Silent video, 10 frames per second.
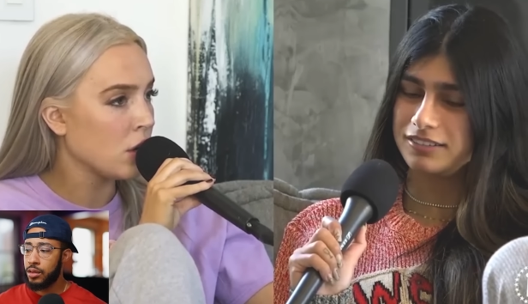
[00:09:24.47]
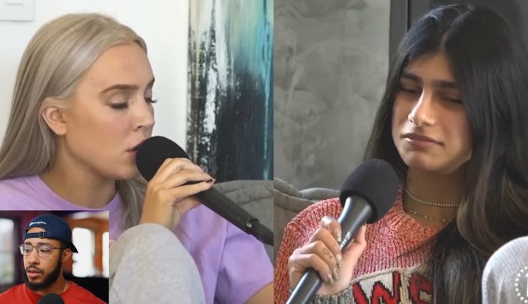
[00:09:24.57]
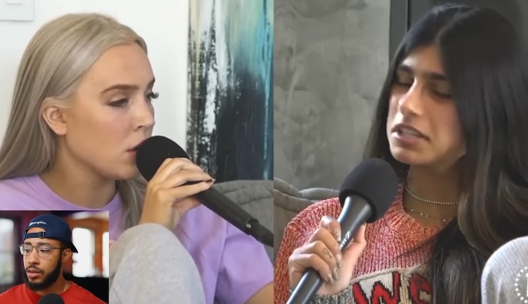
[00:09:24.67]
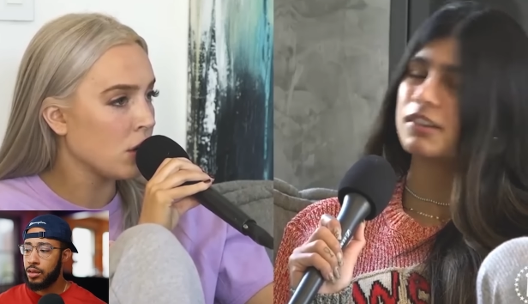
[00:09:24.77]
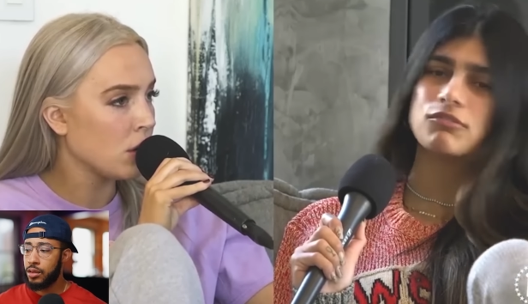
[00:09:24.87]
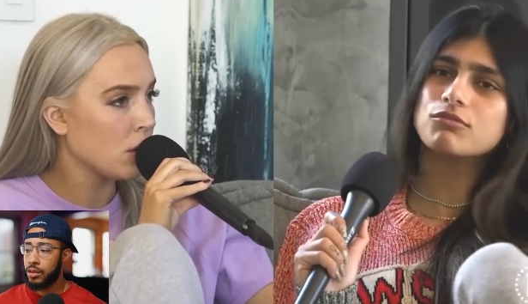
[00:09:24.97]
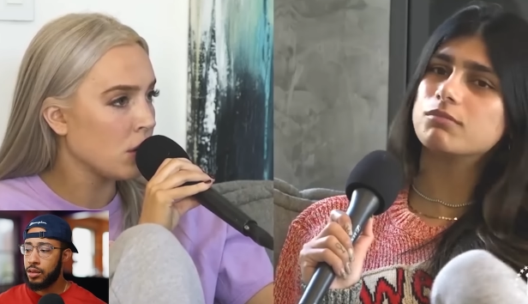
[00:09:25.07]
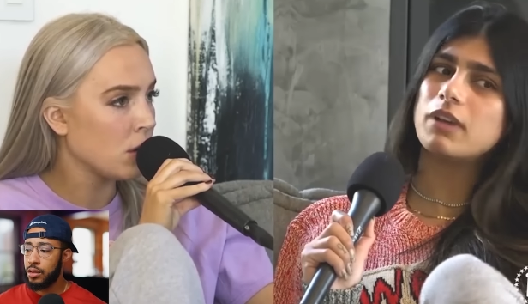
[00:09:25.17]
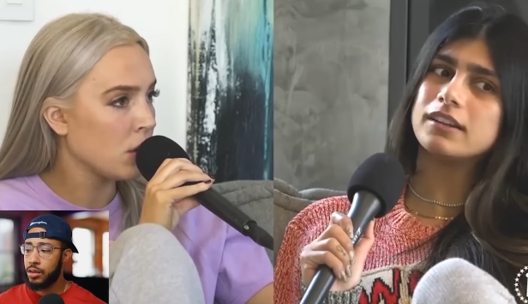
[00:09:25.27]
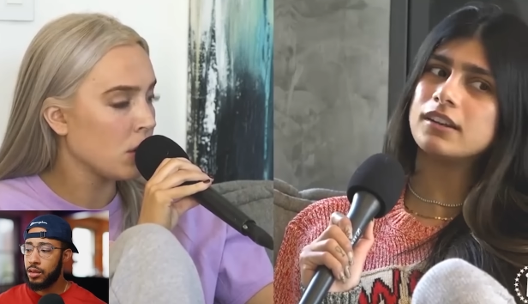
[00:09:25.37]
Speaker 1: didn't
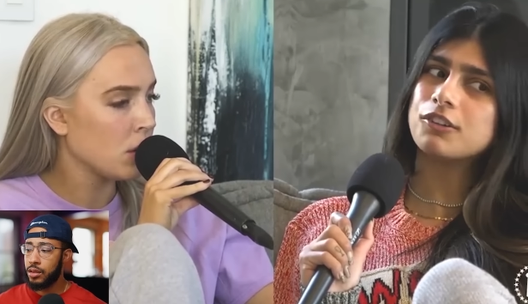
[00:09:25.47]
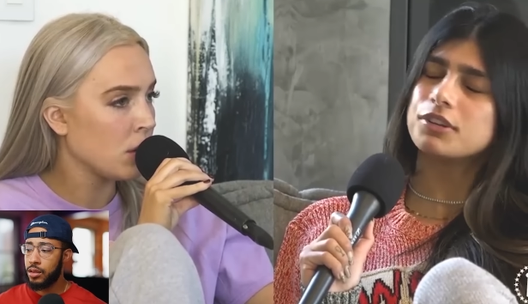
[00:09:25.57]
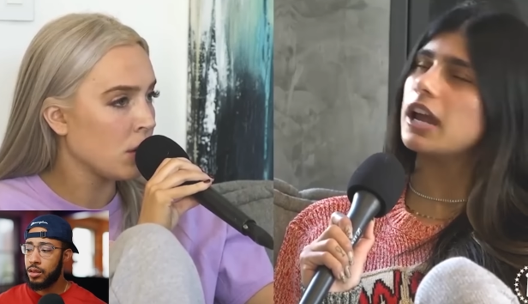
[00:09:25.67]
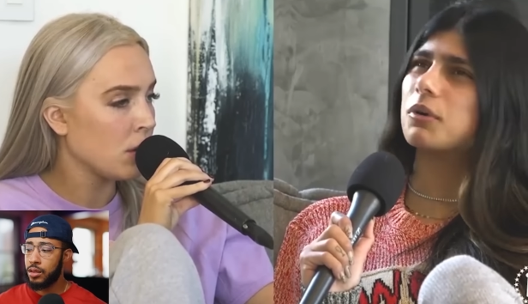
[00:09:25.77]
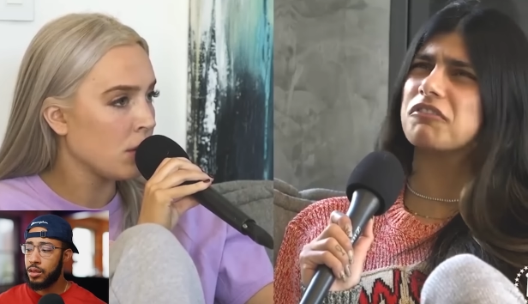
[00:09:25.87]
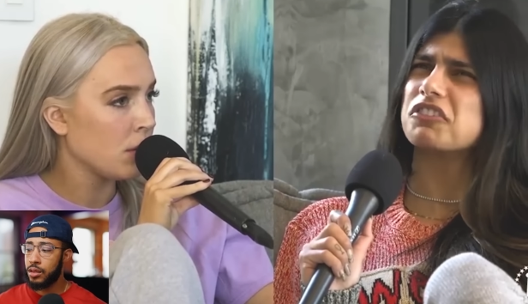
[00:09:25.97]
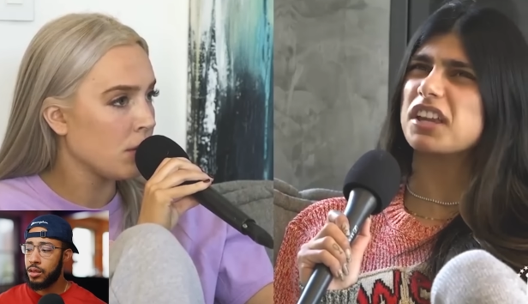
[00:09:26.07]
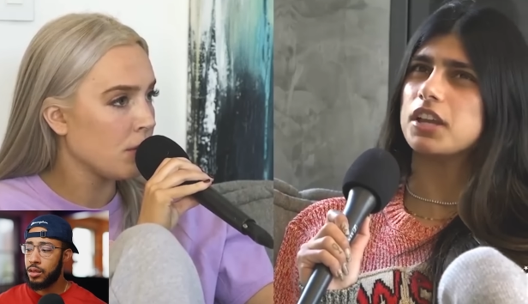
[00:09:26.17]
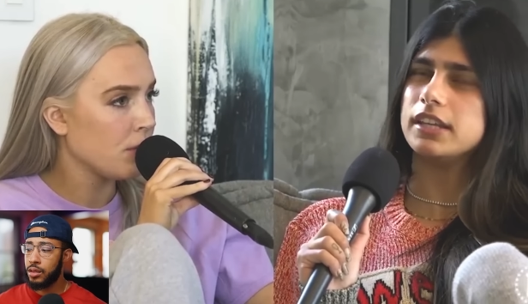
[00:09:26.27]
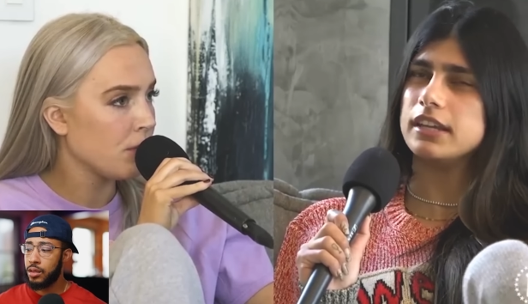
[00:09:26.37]
I didn't create one for like
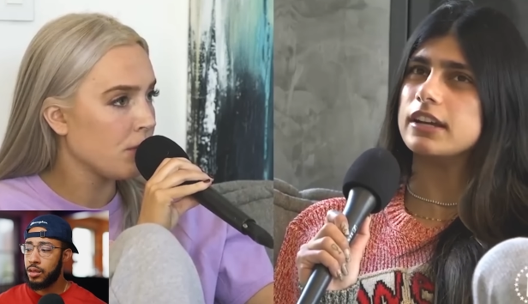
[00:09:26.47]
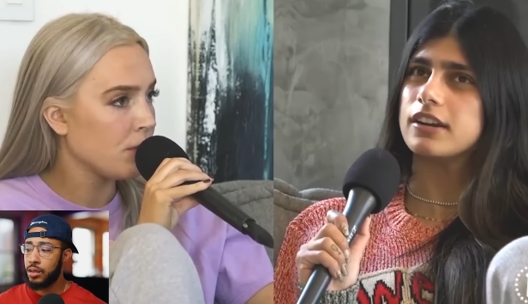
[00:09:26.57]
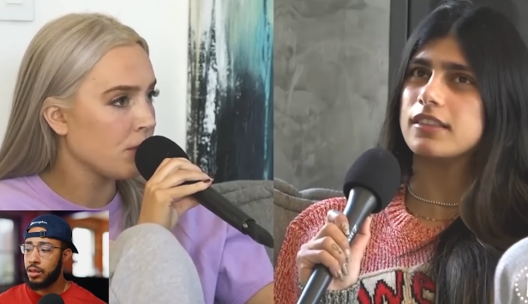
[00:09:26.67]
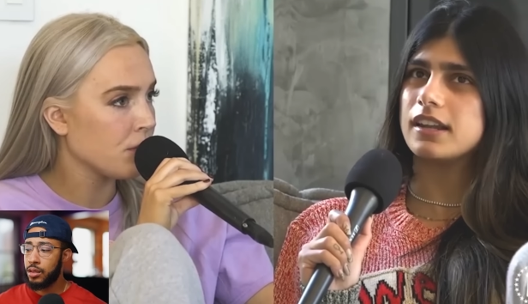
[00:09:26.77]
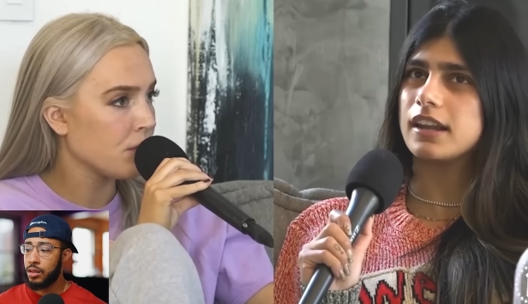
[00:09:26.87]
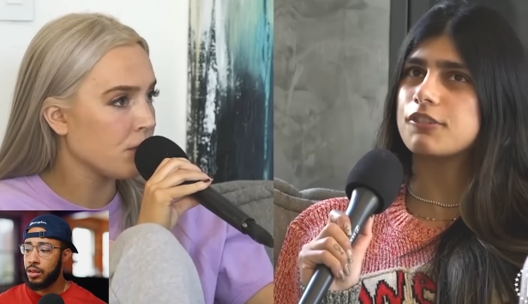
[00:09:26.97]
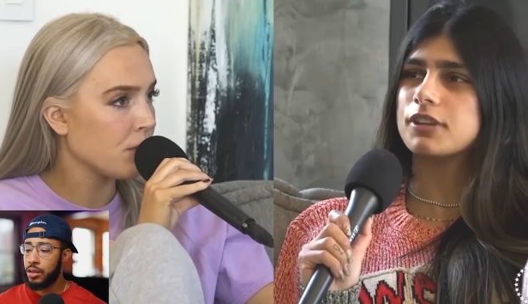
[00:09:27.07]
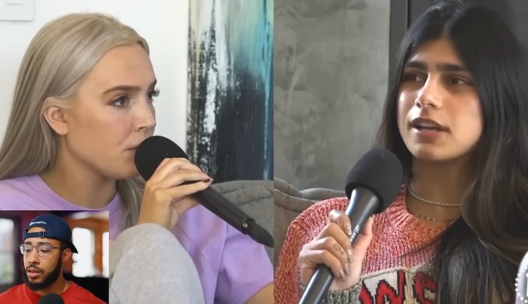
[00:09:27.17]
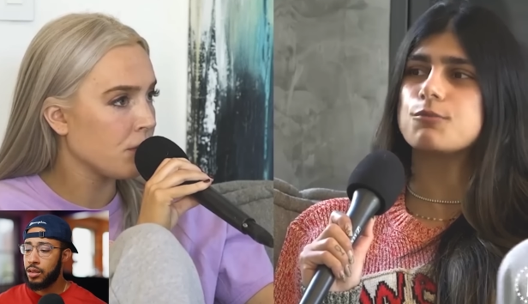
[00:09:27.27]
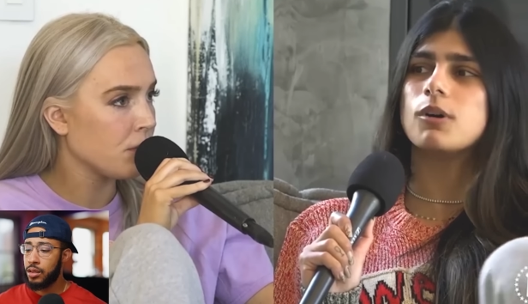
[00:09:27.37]
a year and then I
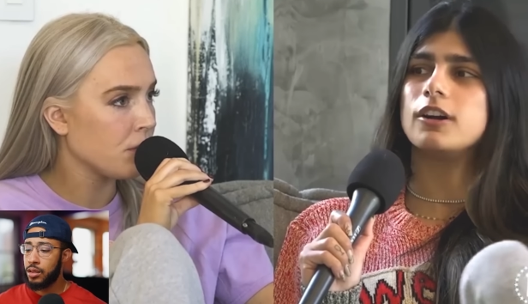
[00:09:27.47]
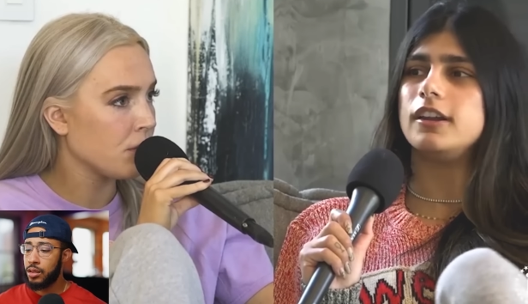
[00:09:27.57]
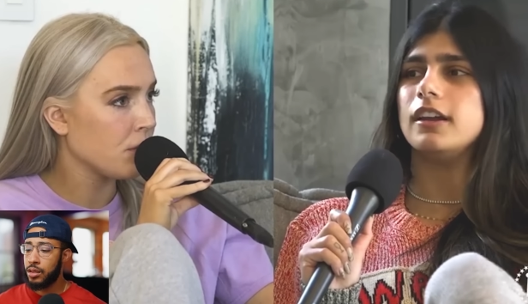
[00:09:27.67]
created one